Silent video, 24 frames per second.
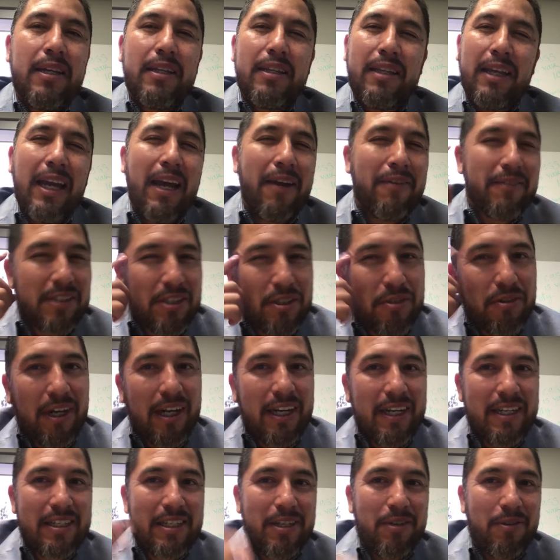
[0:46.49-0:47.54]
they have a
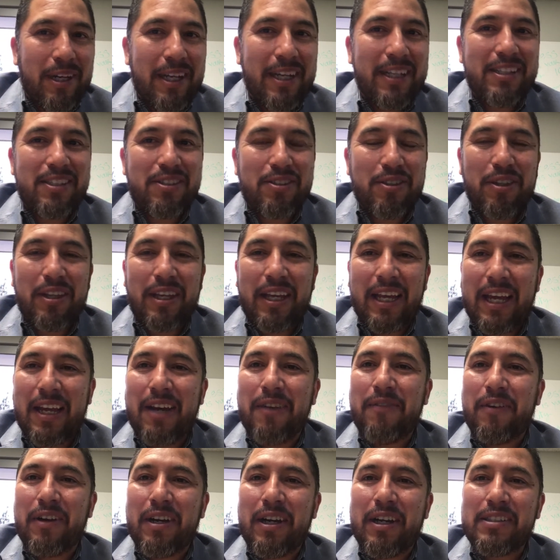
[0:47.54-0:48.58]
strategy, right? So they
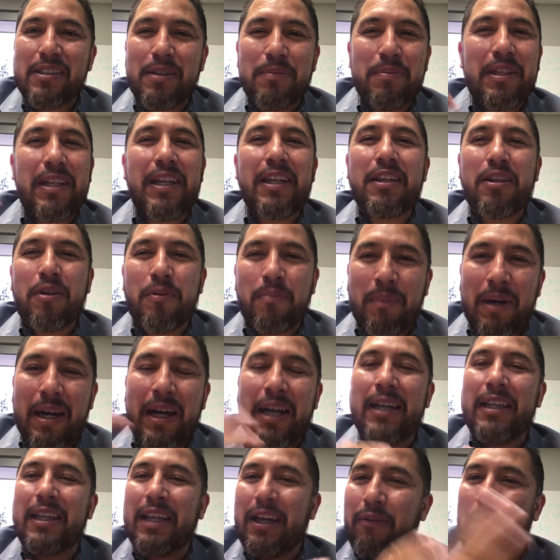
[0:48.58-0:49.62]
have something in their
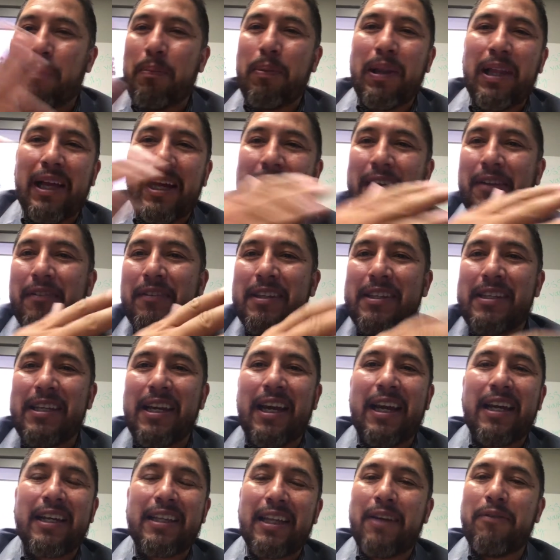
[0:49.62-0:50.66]
mind. They have a plan of
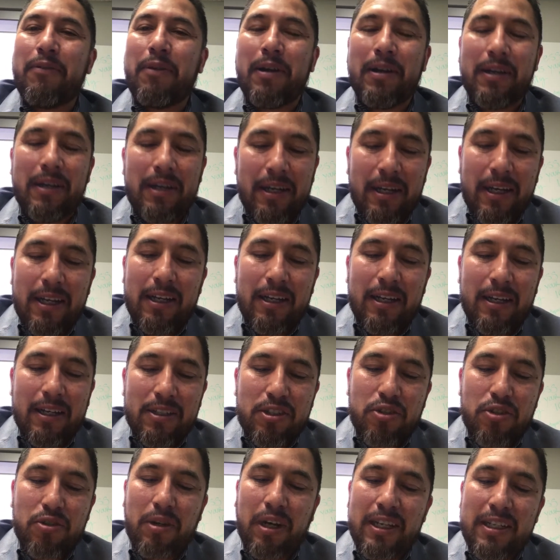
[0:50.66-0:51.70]
attack. They have a
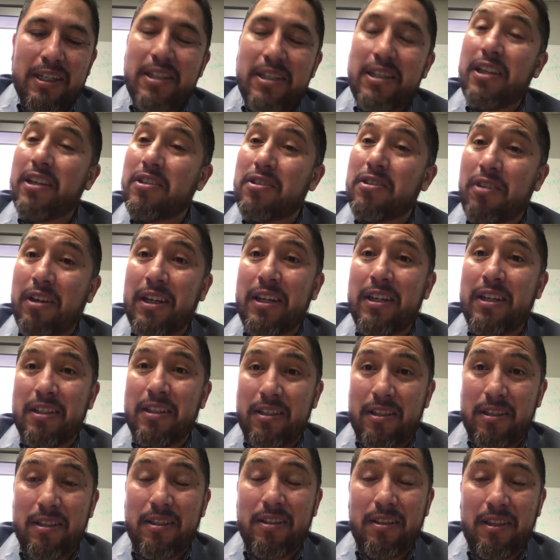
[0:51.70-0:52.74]
strategy they're trying
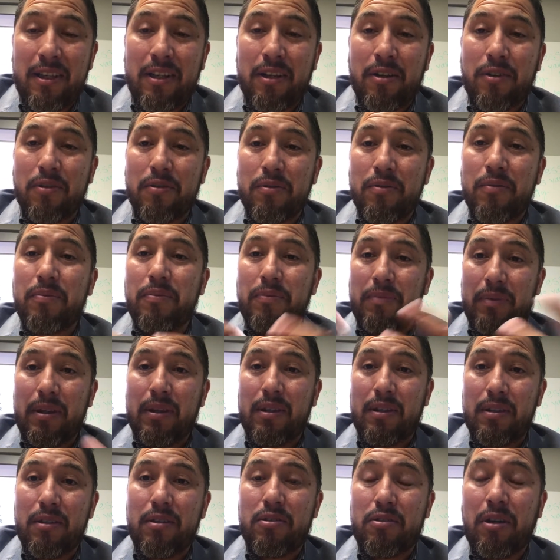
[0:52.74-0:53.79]
to, you know,
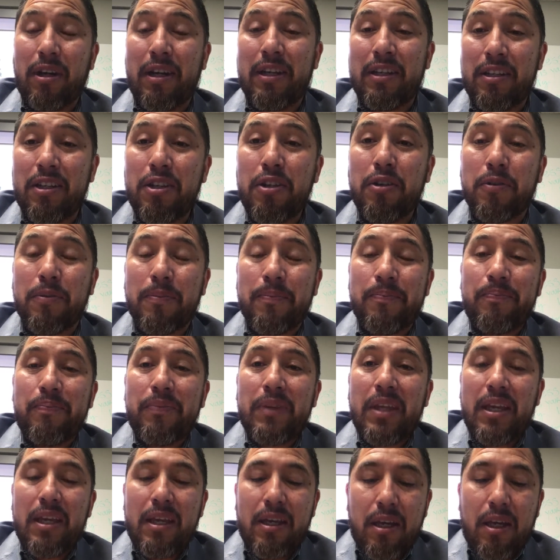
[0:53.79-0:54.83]
trying to do.
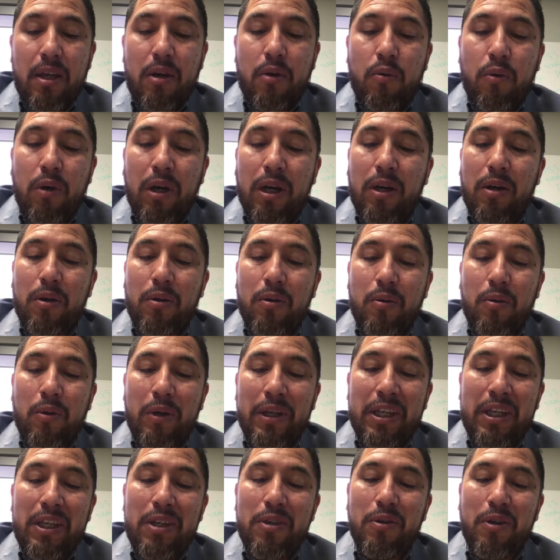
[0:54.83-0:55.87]
Well,
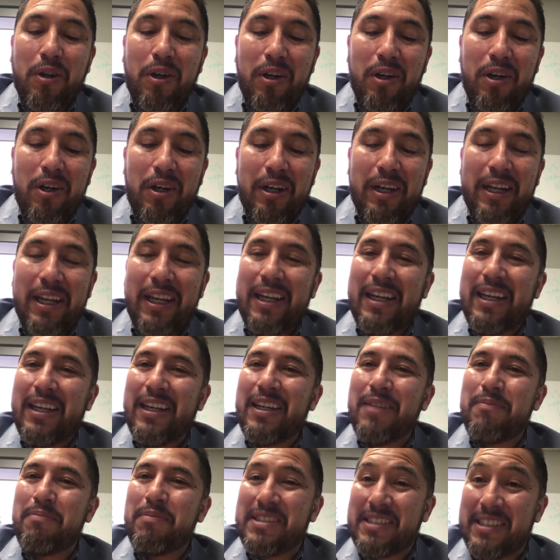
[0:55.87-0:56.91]
when you are
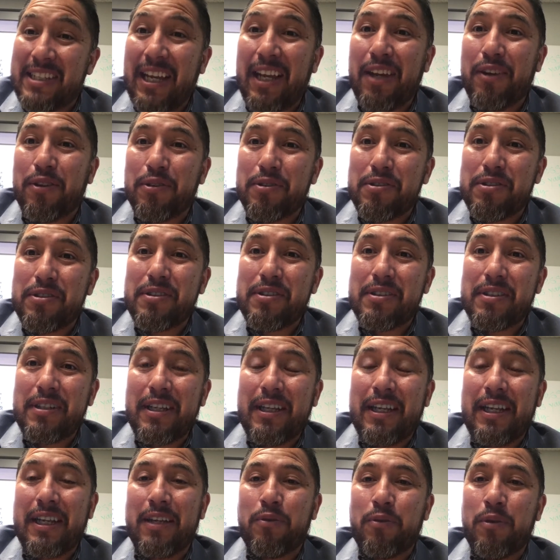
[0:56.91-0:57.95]
in sales,
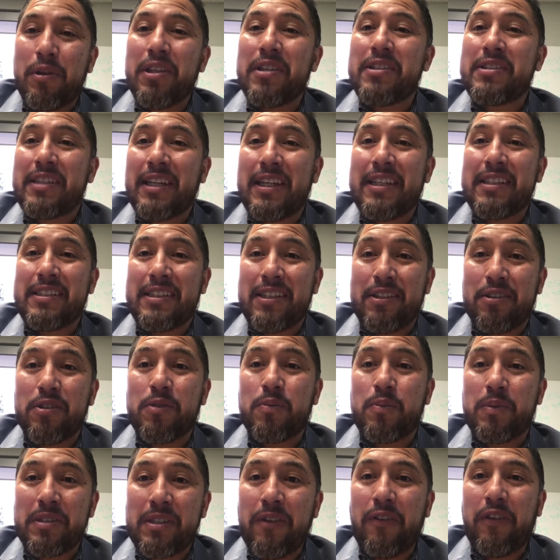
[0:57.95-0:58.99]
in real estate sales
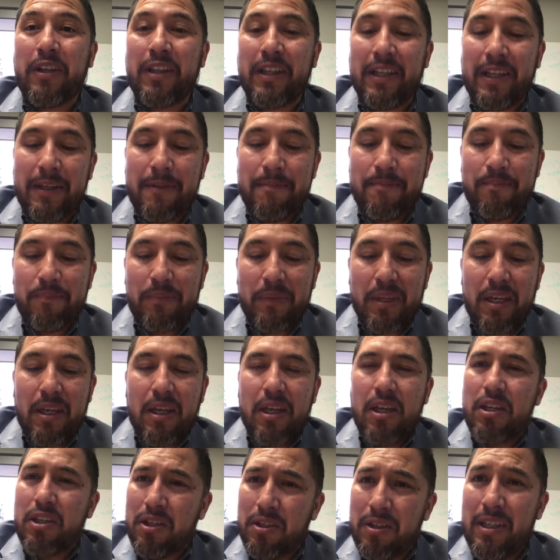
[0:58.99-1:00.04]
specifically,
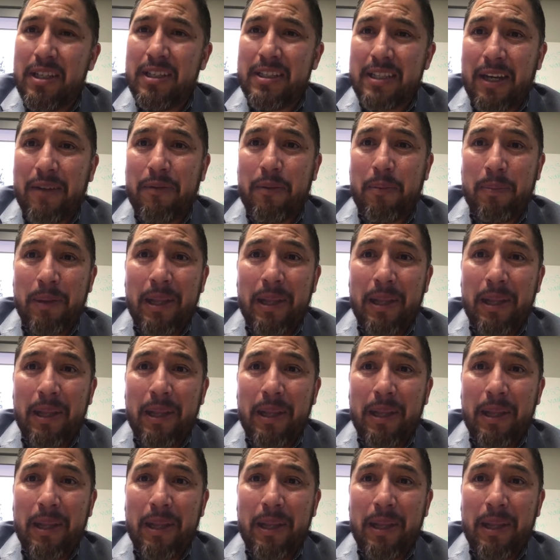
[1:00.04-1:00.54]
you need to have a